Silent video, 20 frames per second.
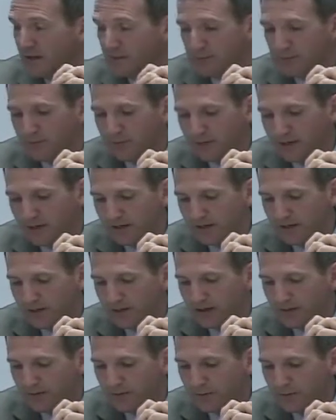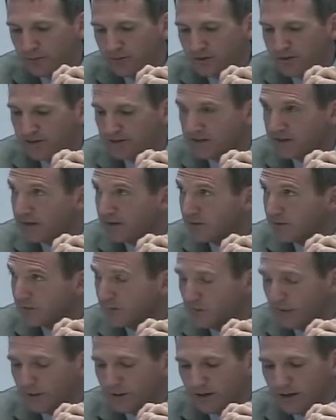that we need to cover. we are continue to
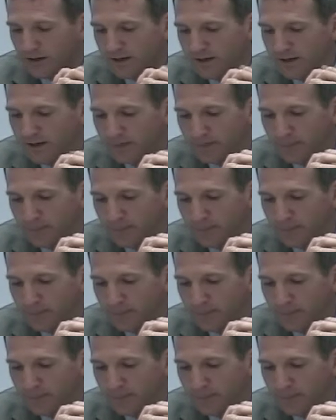work on it.